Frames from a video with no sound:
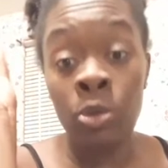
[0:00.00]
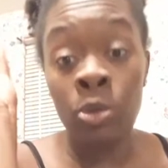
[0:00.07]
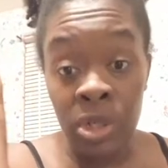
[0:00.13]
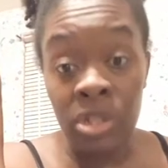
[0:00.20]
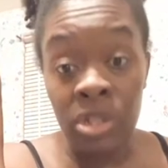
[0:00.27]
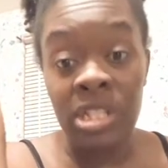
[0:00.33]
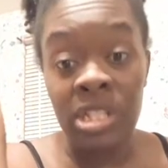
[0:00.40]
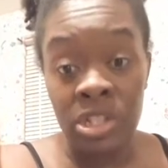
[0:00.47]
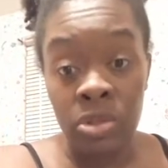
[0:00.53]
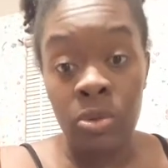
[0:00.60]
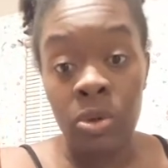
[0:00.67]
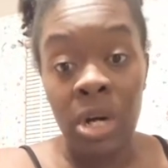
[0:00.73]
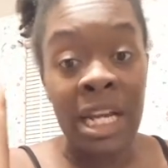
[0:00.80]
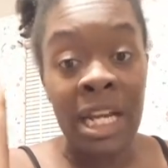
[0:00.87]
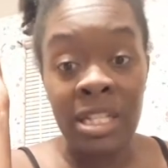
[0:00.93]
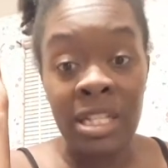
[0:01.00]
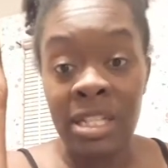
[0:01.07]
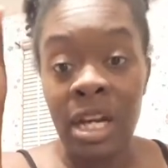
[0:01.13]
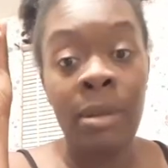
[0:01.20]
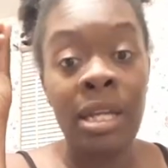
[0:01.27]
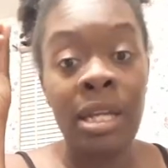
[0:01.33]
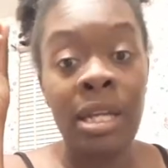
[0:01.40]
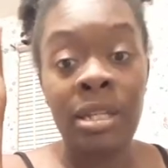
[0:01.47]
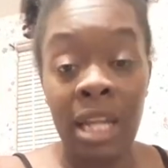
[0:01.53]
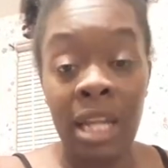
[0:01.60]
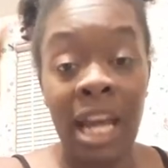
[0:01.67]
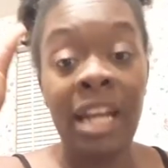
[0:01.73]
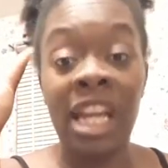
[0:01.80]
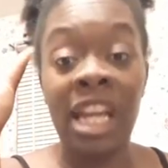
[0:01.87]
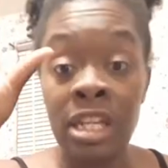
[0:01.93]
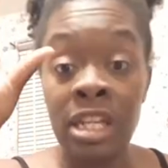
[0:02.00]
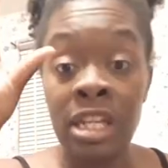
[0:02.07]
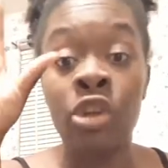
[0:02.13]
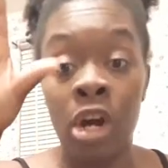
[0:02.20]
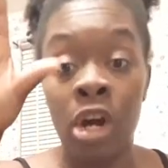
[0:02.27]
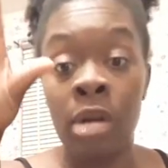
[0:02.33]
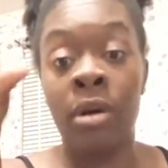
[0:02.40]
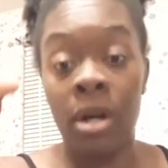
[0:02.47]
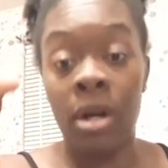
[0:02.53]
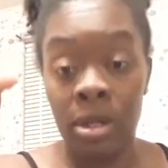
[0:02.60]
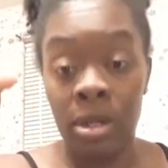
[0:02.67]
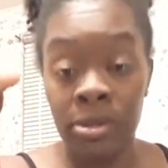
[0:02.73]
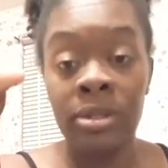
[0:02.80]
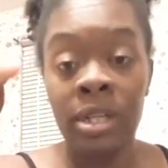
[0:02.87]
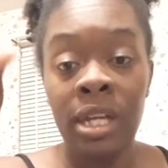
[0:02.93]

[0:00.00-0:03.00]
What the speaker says: essential oil. I ain't talking about like in a dark bottle.